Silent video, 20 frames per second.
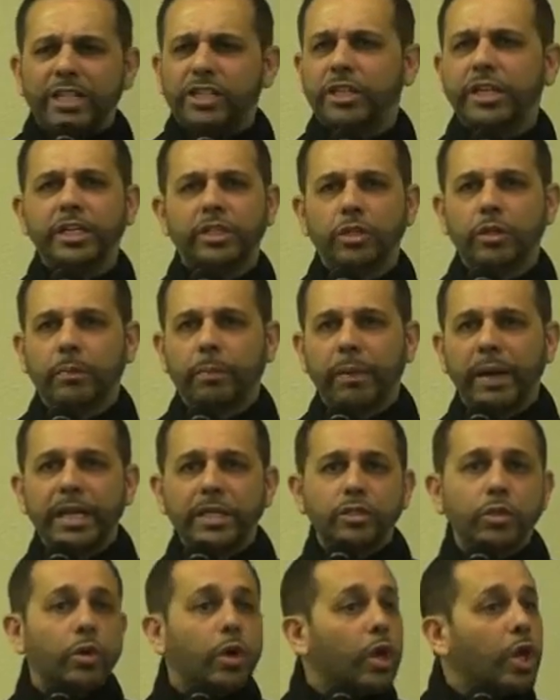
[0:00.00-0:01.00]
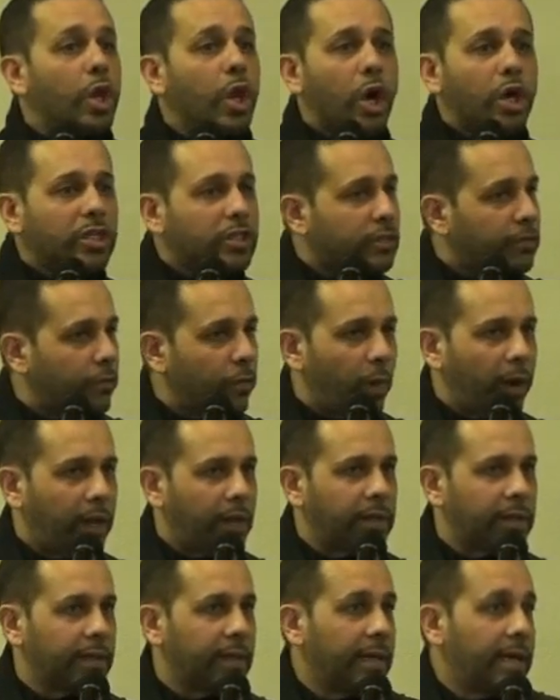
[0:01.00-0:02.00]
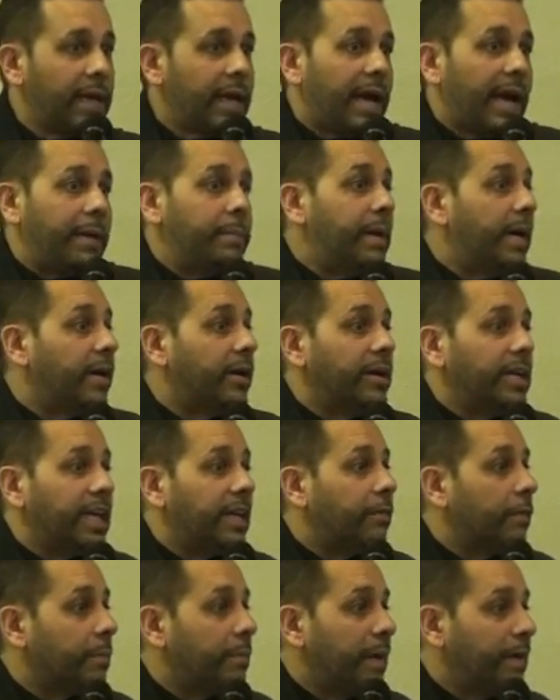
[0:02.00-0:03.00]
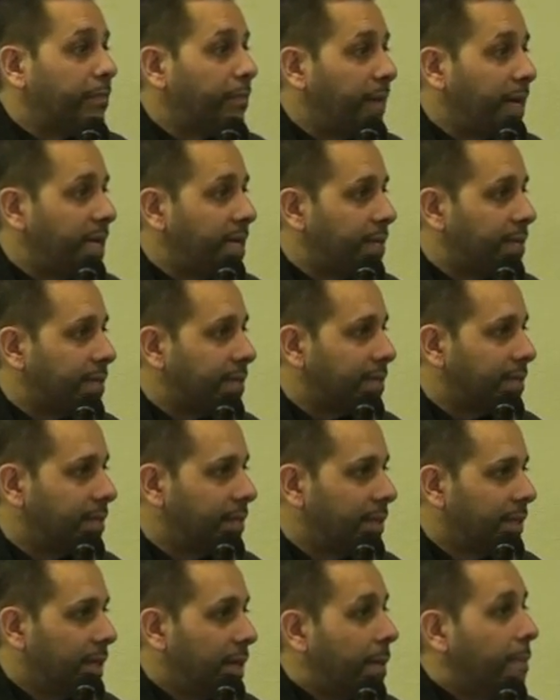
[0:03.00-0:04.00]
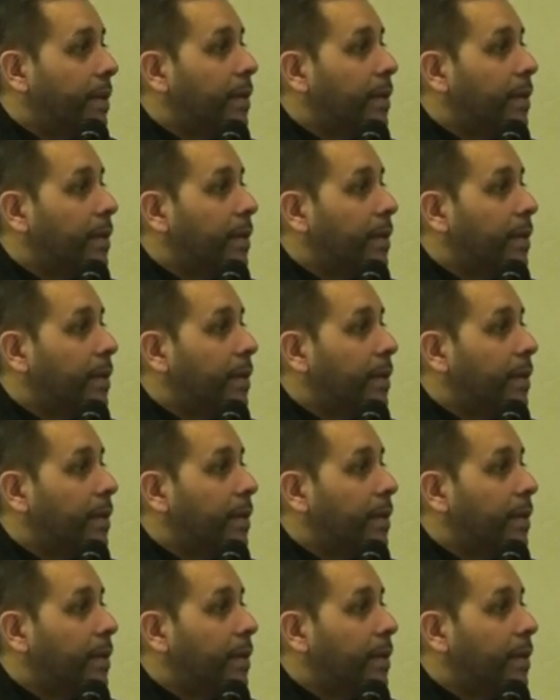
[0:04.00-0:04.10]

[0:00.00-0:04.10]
tragedy took place, or loss of wealth, I'm not going to give up my faith.